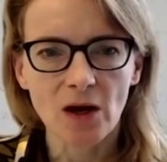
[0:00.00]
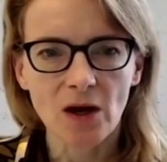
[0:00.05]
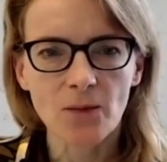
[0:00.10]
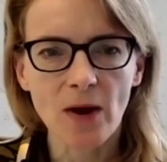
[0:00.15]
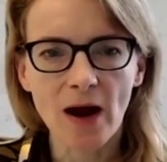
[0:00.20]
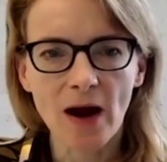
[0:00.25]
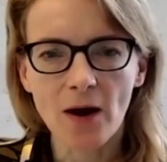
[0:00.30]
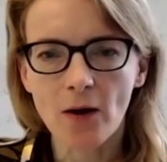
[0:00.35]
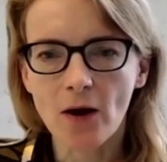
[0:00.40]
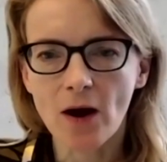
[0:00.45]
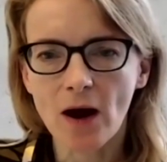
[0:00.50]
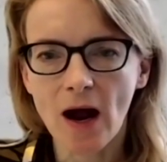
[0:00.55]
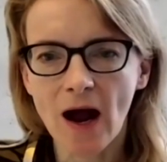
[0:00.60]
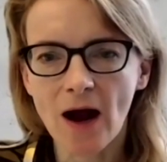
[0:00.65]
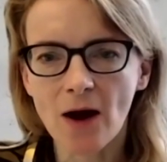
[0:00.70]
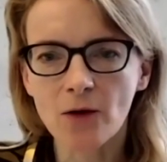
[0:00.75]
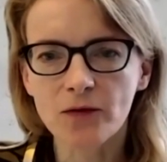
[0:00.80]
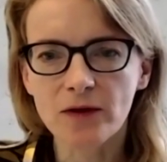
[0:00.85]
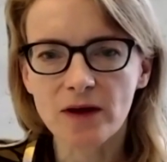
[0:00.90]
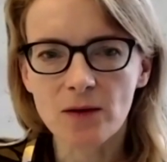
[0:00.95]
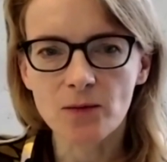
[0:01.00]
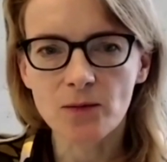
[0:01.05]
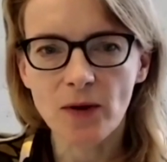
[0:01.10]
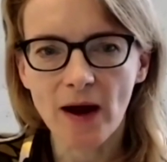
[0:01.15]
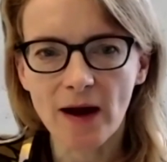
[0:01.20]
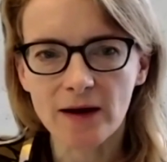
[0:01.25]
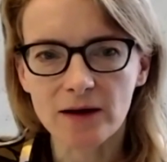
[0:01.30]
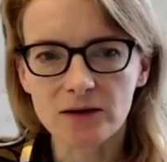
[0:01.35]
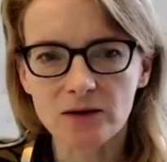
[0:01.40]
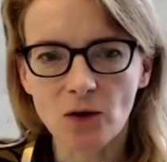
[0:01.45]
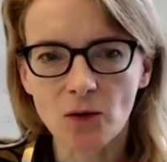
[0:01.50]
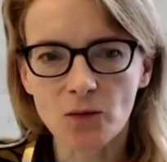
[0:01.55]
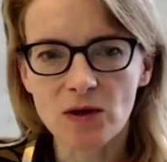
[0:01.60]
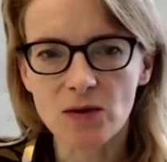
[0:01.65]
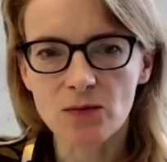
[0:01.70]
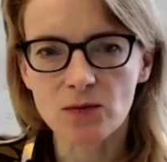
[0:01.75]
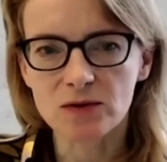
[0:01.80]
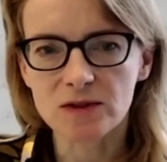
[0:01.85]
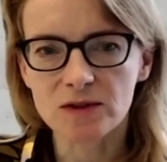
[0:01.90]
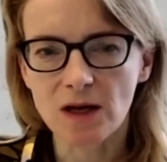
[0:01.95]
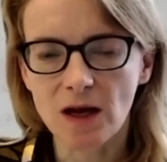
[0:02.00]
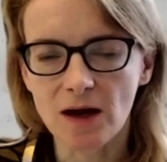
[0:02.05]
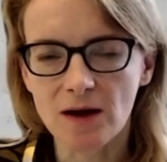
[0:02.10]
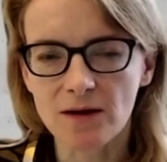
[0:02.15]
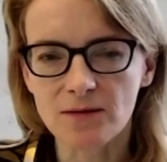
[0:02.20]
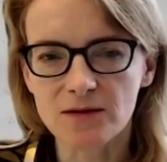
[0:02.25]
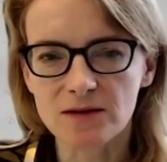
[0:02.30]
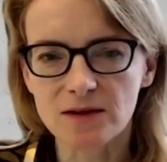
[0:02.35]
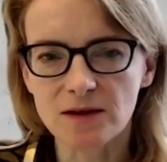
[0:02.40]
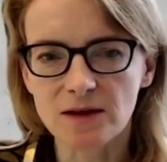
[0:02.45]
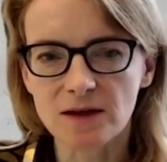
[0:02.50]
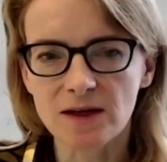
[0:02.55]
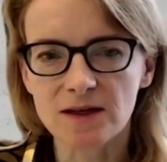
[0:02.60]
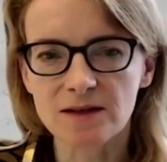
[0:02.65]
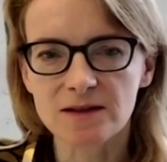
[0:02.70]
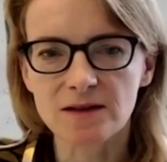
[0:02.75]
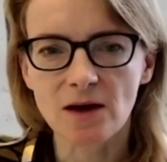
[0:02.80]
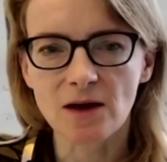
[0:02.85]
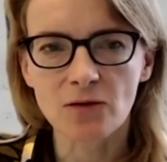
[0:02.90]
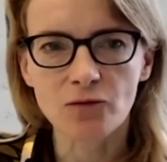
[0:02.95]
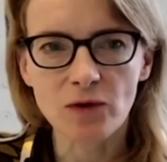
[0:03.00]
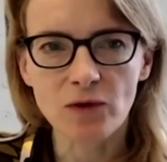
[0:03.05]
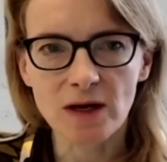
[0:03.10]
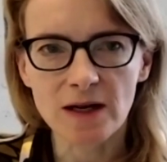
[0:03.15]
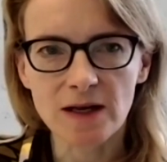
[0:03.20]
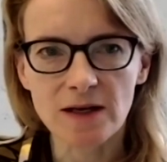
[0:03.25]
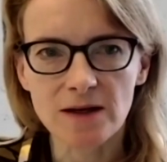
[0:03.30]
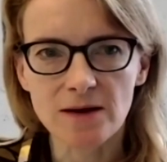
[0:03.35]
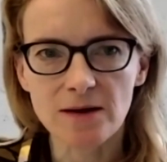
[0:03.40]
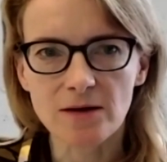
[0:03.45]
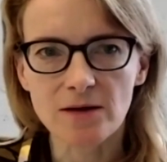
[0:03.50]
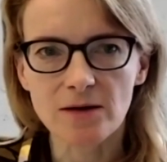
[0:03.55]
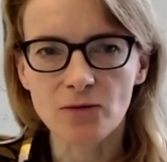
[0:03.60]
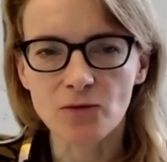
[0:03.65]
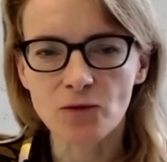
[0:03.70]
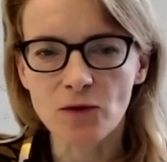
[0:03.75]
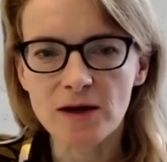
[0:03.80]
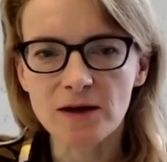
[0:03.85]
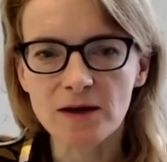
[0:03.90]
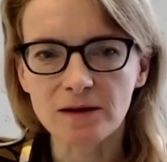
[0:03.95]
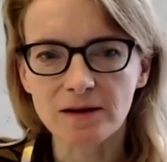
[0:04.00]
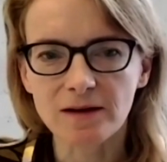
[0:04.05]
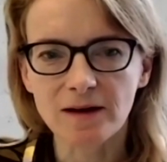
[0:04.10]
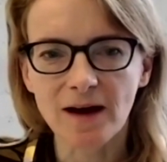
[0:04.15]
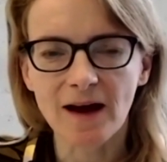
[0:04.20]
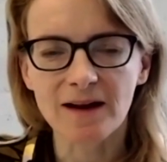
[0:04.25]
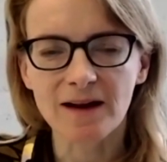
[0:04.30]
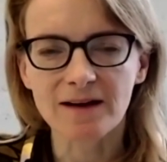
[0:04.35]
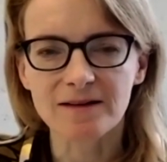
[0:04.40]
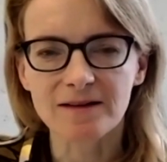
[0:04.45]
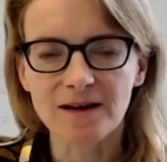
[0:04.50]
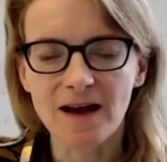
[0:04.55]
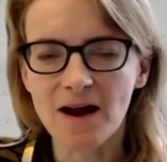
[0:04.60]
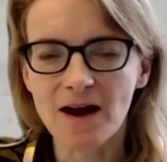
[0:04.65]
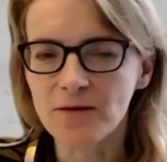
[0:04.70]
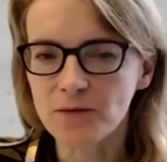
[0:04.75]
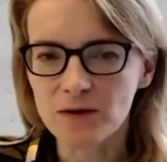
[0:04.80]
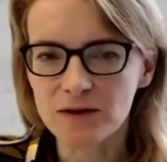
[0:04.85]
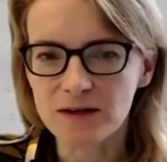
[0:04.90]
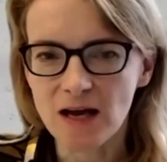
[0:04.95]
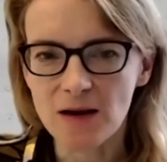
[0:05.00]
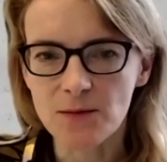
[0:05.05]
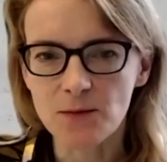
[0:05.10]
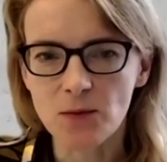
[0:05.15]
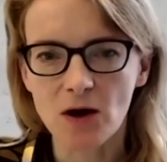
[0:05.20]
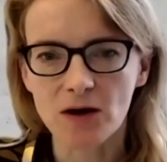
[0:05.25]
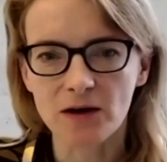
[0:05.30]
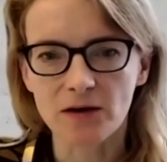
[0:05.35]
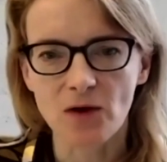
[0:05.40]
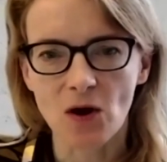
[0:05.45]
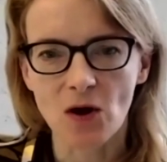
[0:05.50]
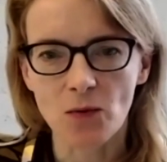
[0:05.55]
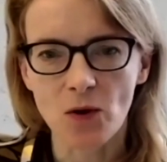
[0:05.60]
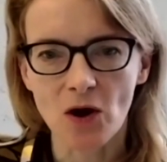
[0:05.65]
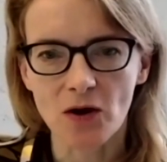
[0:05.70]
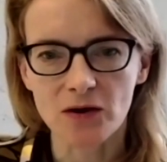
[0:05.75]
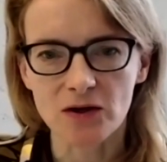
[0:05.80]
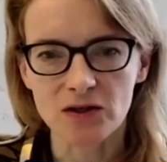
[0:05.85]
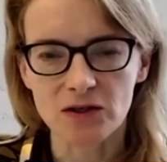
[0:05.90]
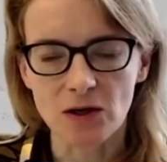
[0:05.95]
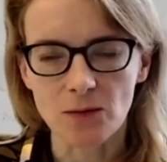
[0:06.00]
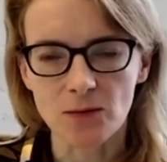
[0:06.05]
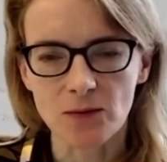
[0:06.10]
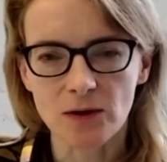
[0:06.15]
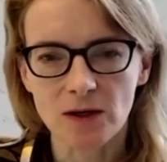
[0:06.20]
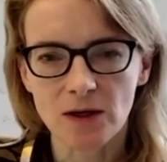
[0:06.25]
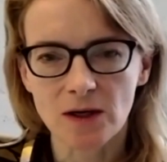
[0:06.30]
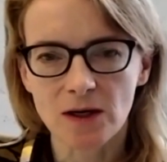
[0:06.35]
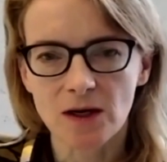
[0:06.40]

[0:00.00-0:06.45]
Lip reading: about how the impact on people's lives is a really real and everyday part of our partnership,